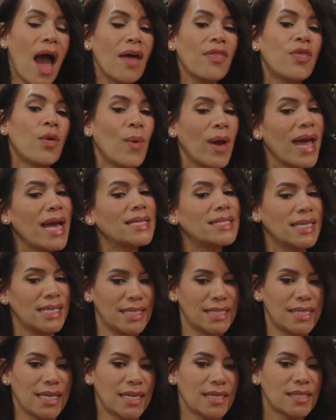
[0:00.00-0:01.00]
the way I see it
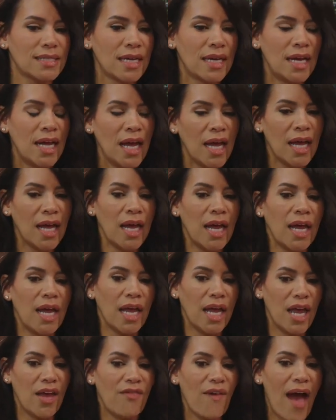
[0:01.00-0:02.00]
is this.
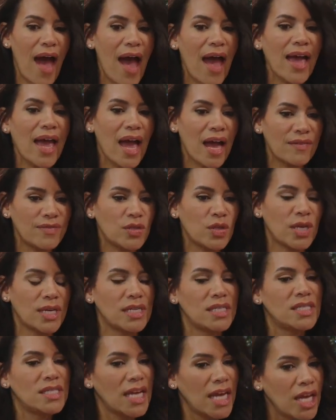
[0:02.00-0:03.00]
If I have to
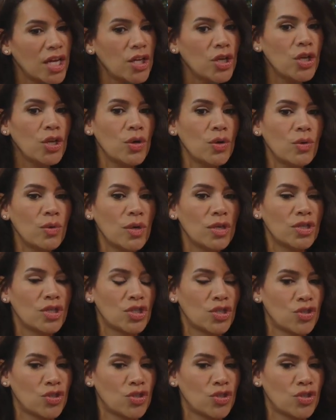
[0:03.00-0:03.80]
continue